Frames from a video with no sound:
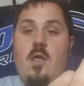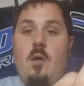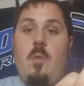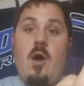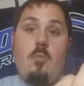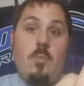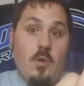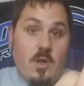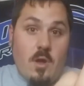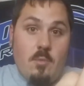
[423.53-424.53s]
about
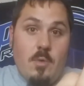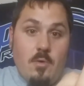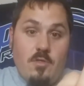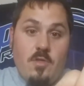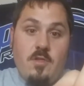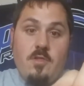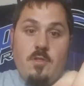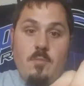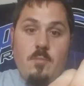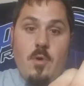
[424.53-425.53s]
building on a postless,
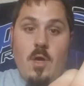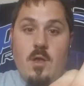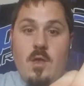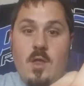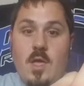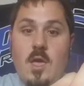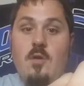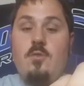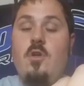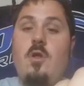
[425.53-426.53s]
but
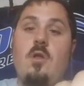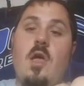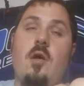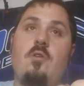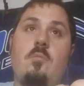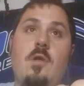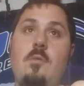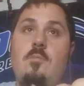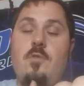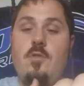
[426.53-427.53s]
it turned out to
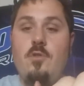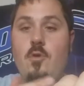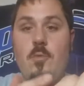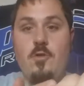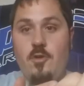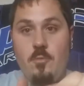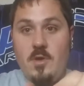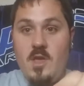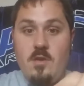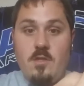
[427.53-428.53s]
be super
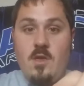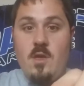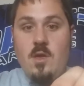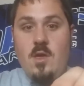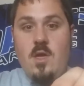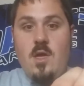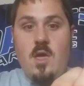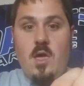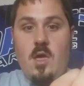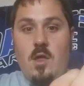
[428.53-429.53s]
stupid easy,
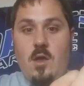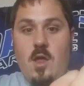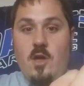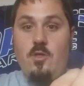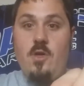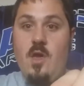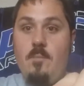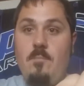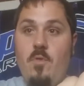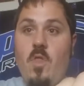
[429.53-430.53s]
and actually I
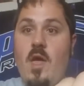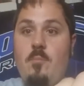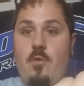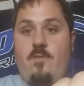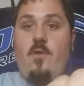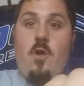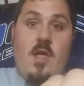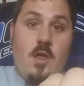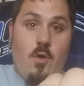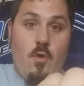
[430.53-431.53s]
prefer
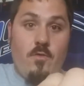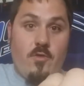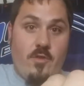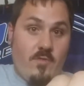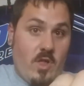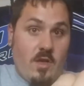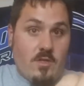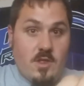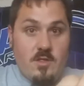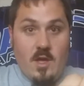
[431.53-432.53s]
it over the
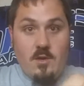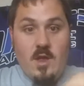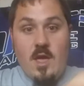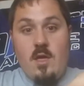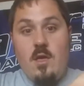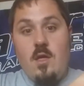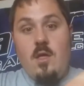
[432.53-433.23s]
velocity style deck.